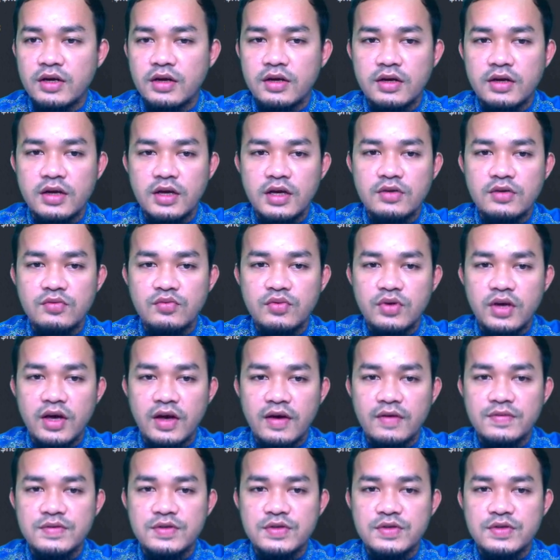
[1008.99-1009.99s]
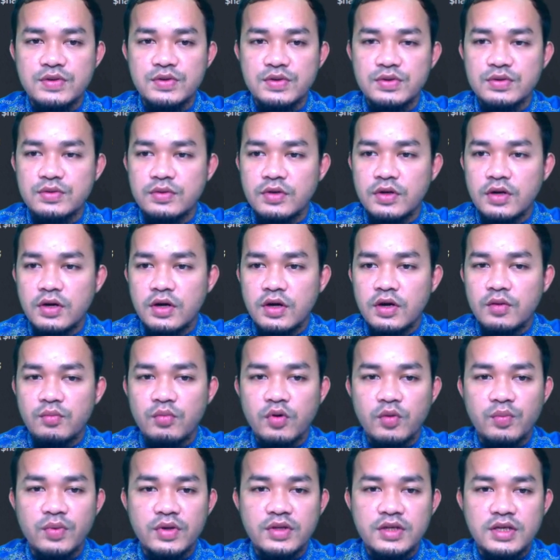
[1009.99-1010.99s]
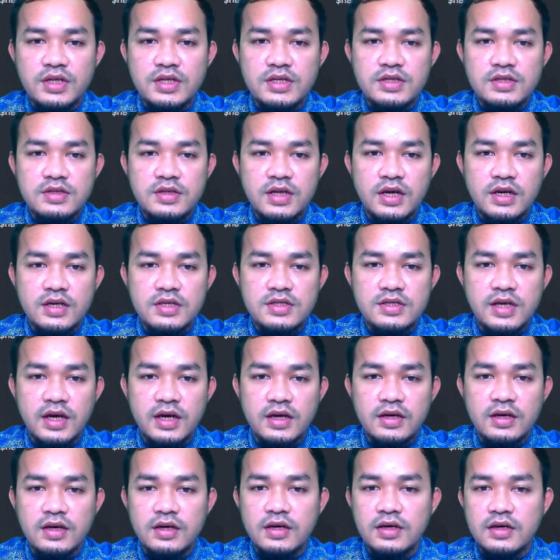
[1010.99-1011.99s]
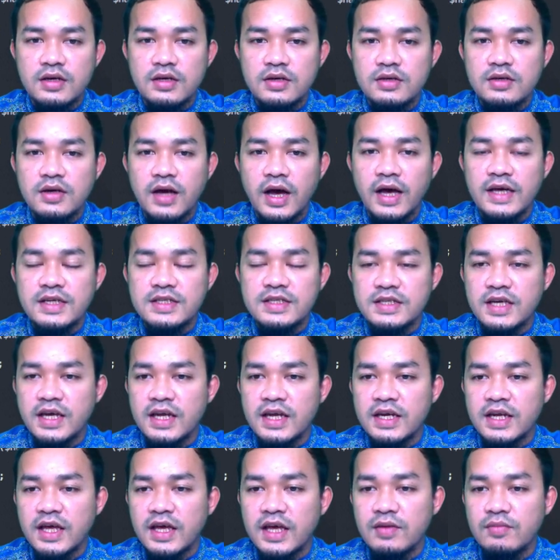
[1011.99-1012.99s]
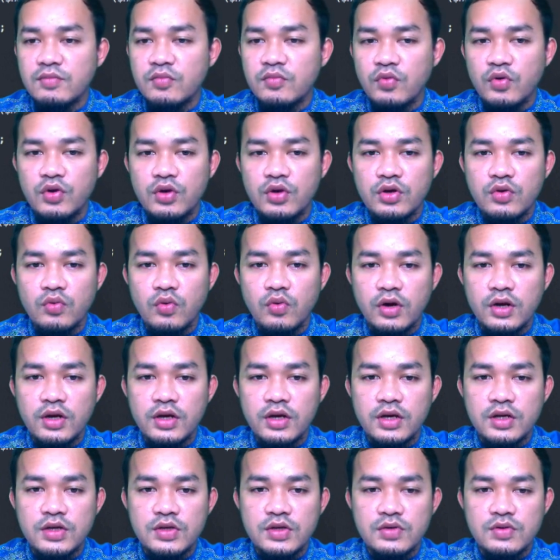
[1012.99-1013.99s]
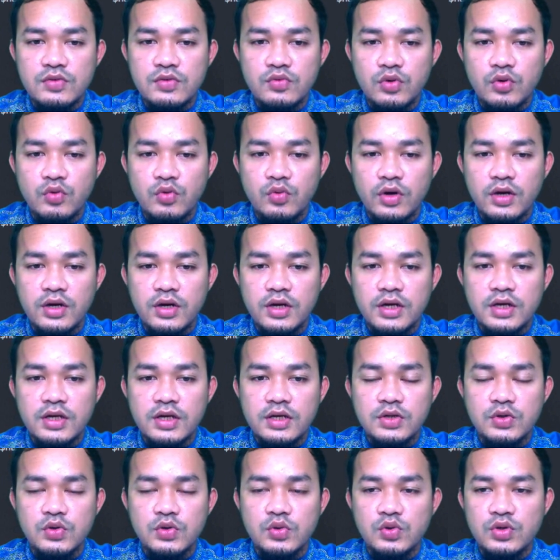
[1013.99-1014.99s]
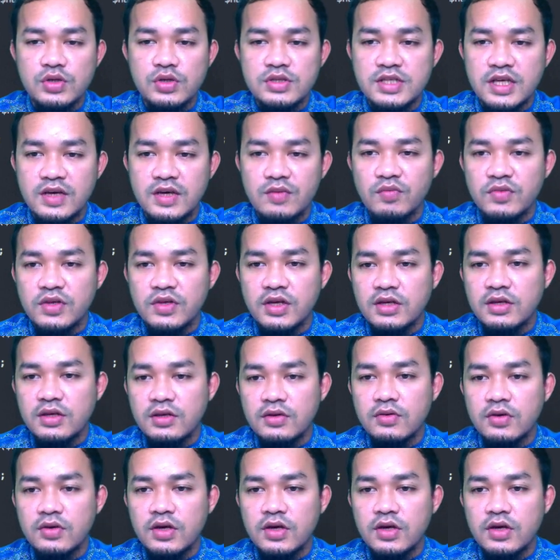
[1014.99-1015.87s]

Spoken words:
Okay, we have two property, that is ID and name. We wanna do the same thing.